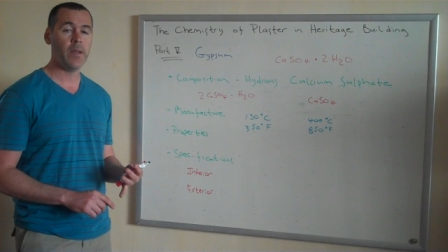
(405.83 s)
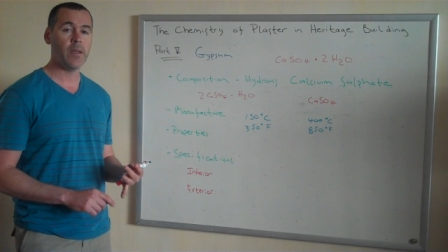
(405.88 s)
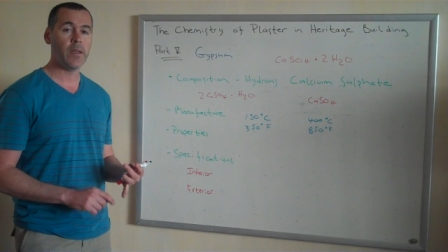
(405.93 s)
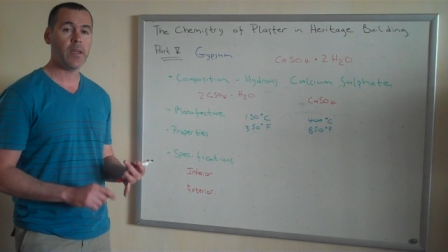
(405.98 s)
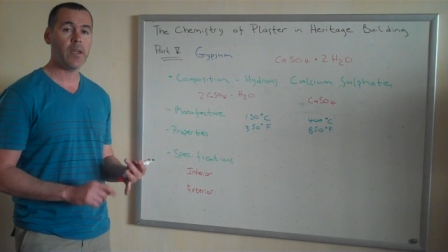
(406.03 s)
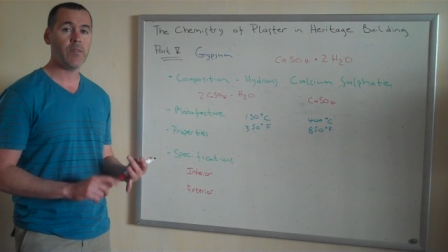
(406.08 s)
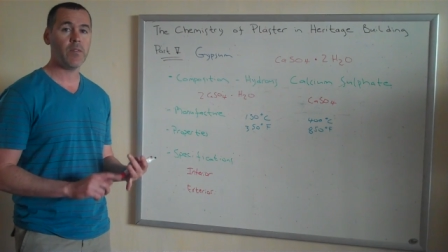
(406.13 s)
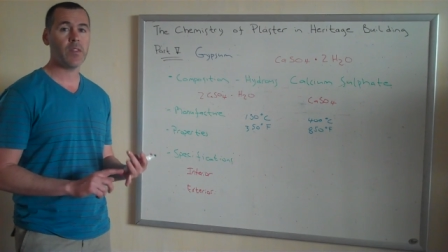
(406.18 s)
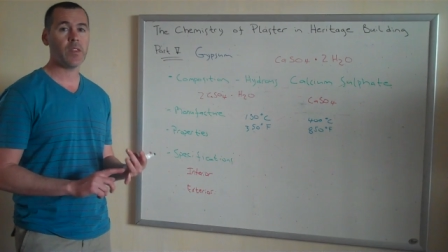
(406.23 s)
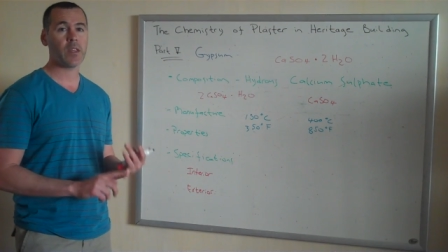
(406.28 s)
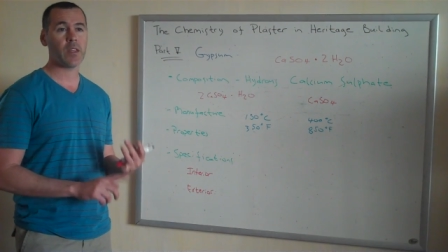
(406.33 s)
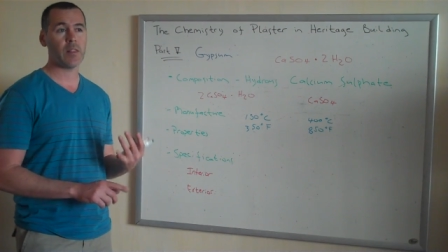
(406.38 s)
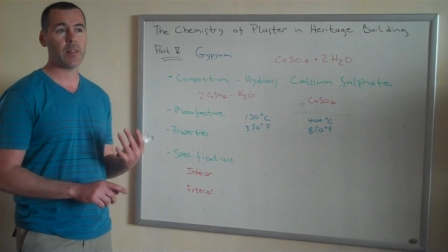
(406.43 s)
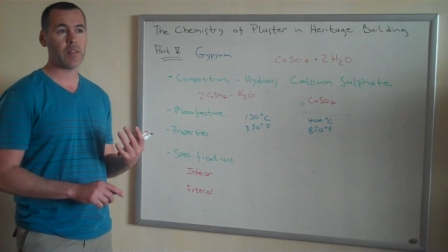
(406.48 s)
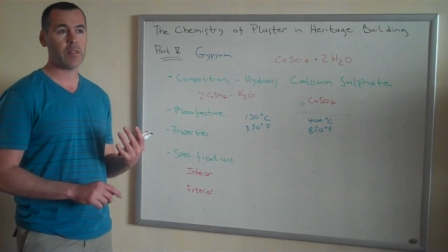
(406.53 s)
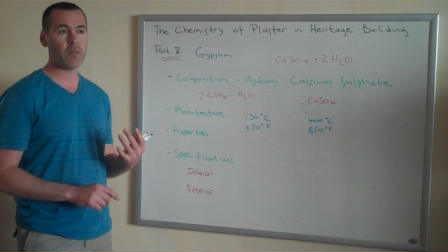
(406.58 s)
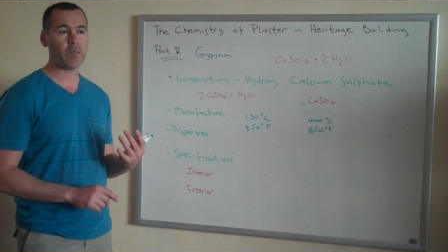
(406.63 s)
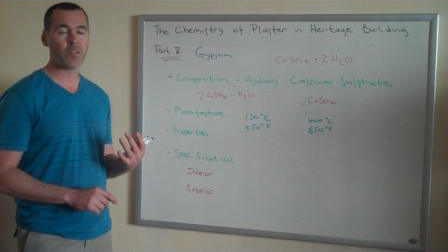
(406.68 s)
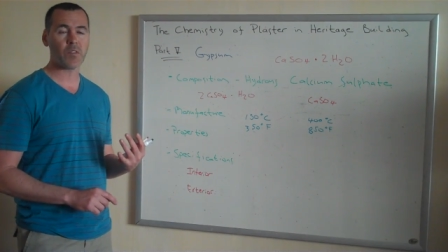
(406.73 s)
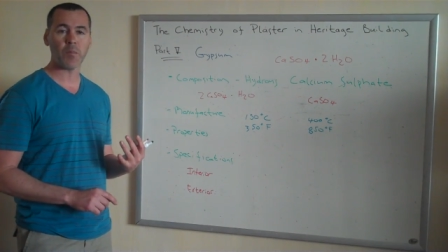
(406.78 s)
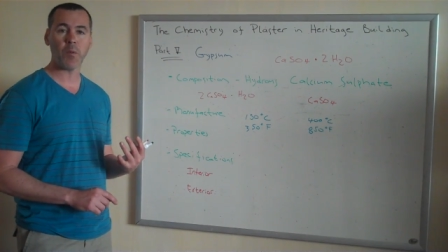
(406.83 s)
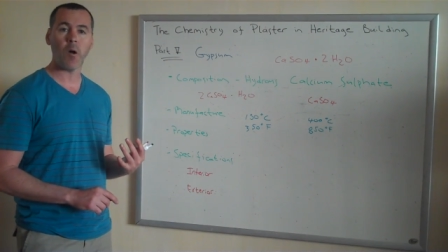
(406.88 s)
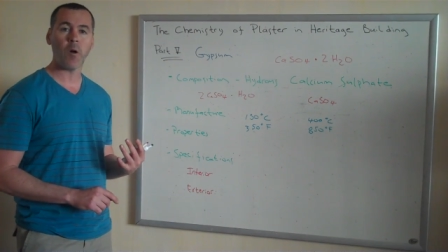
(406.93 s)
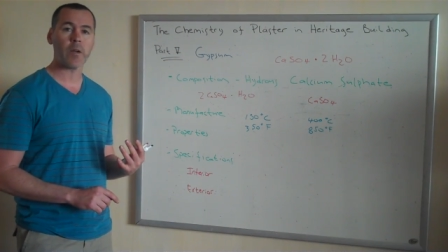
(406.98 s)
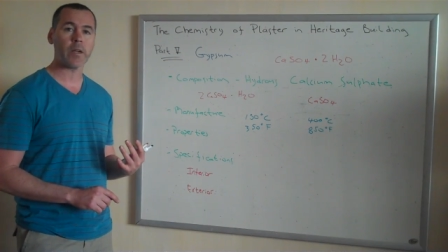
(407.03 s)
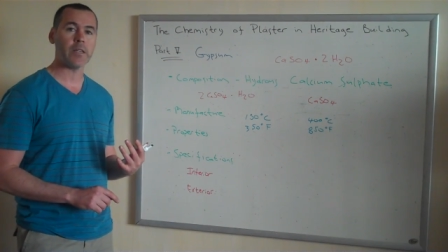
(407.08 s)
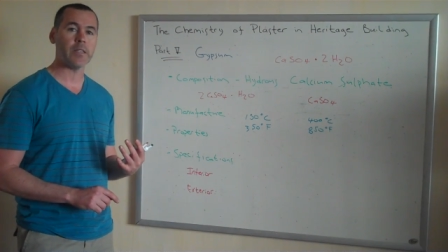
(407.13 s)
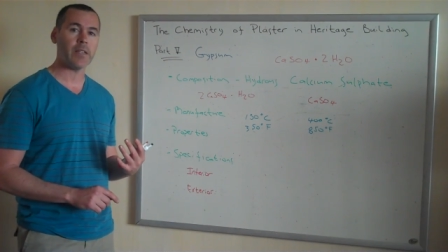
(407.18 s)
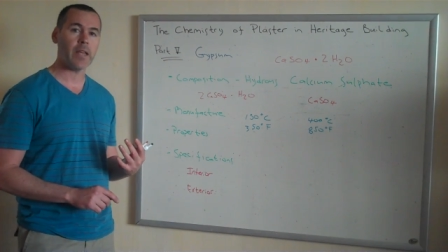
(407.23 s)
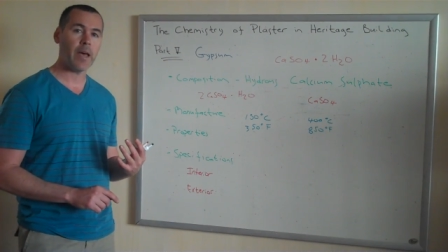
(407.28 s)
even the small
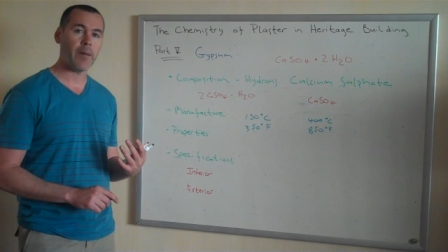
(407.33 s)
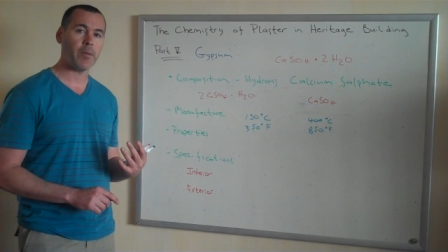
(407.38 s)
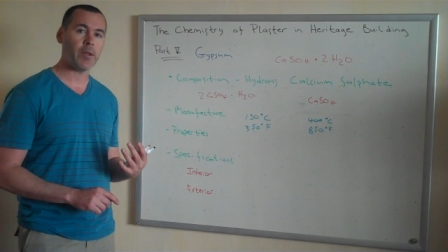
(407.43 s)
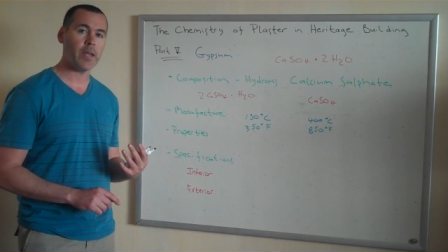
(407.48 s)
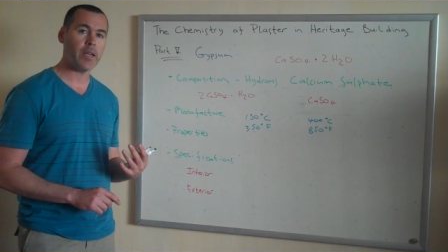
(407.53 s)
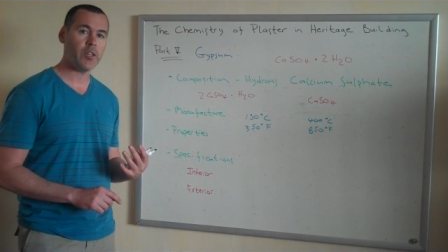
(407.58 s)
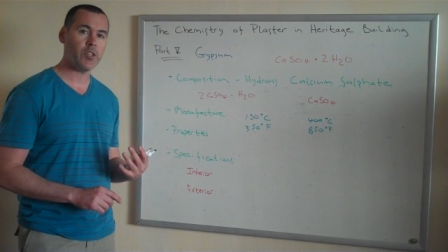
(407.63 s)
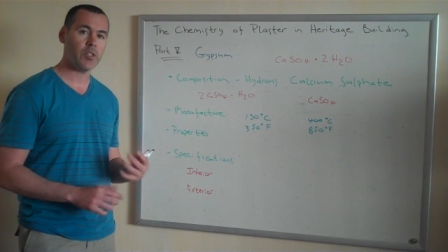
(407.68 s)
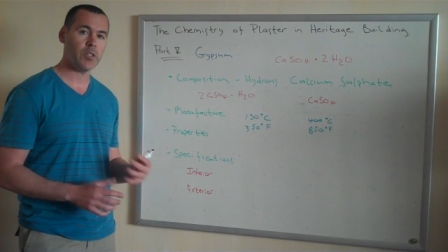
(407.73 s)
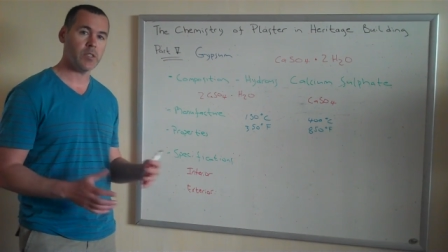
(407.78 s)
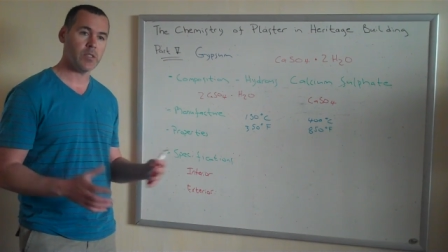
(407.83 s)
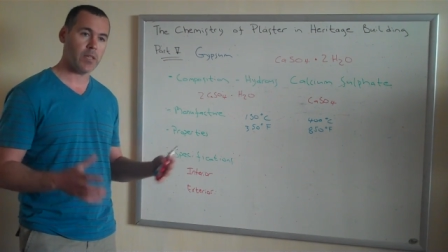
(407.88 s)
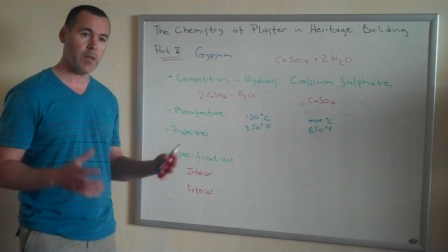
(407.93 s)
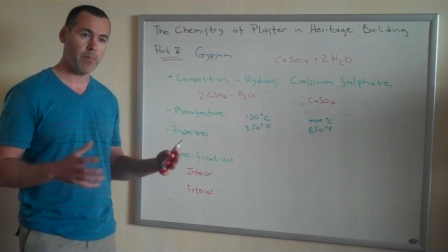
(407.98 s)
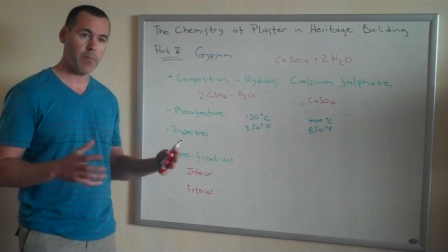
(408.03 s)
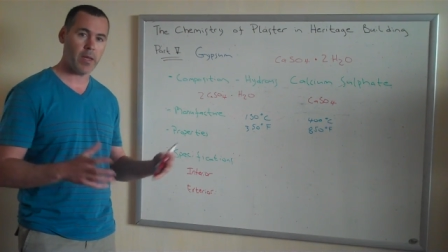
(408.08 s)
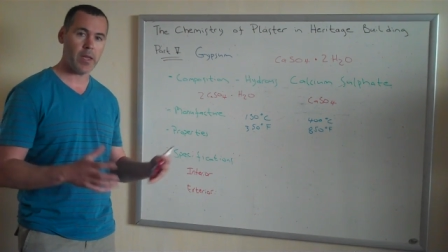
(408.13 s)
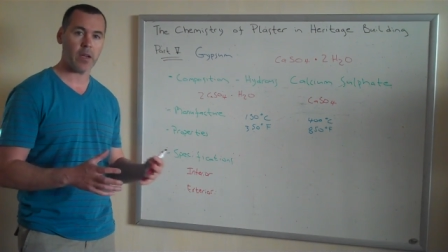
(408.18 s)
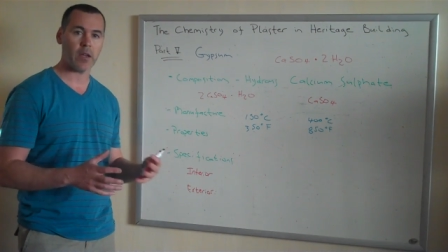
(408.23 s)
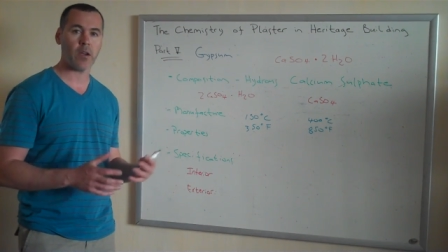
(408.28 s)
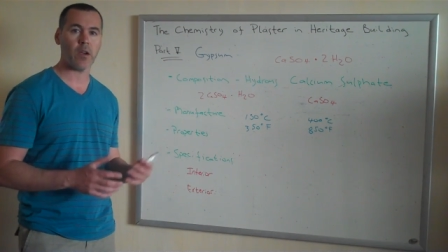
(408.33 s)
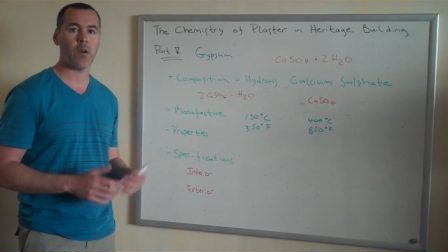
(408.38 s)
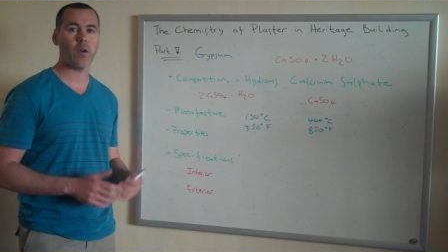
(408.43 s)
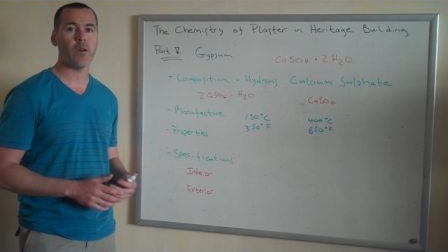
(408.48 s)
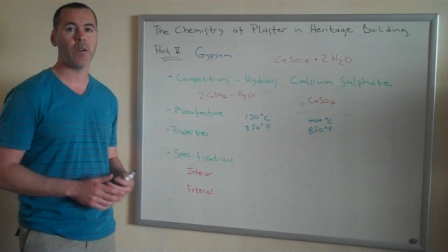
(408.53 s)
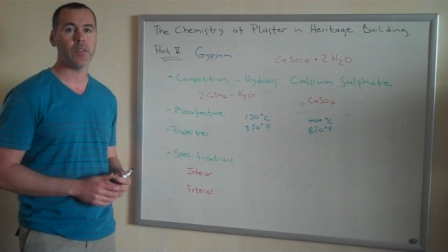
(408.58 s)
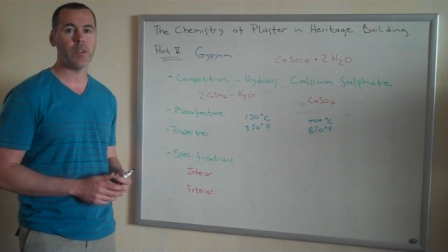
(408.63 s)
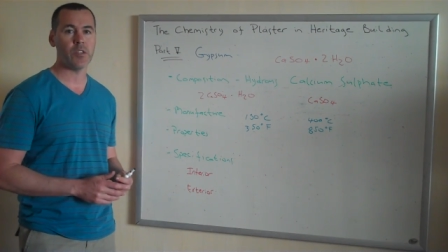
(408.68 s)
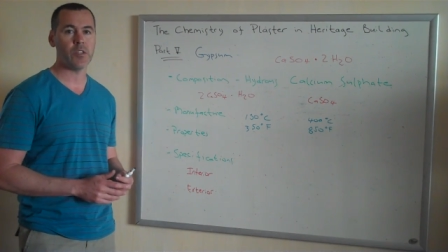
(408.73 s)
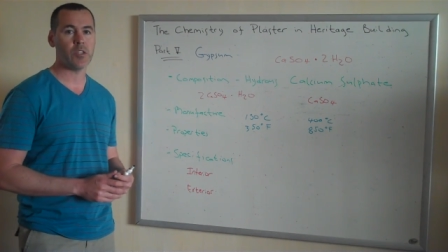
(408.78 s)
contaminations that may occur
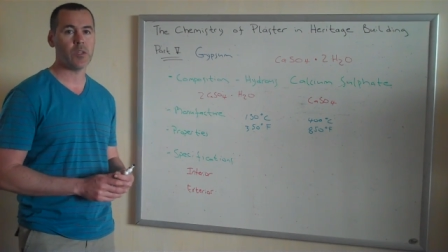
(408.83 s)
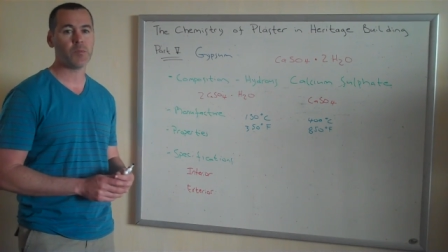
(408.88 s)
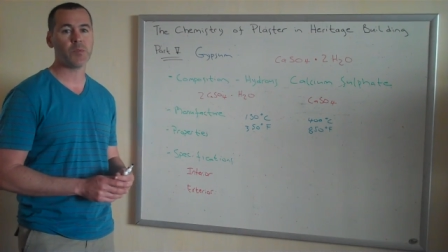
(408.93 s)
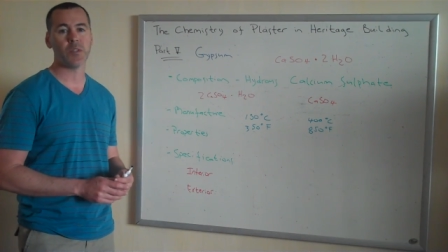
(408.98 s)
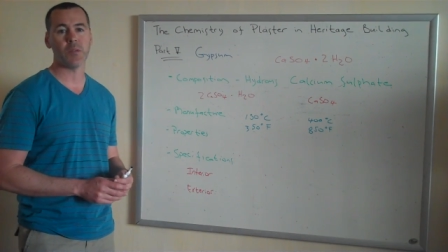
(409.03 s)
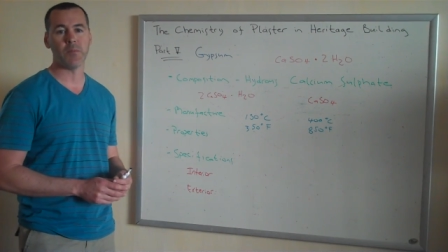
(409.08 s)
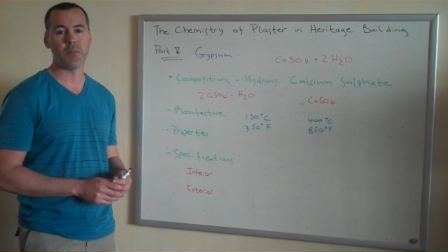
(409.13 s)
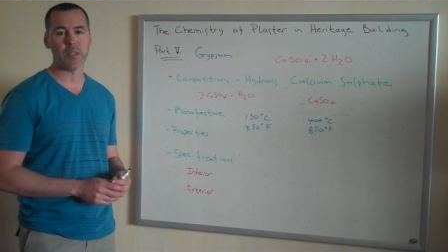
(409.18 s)
in the gypsum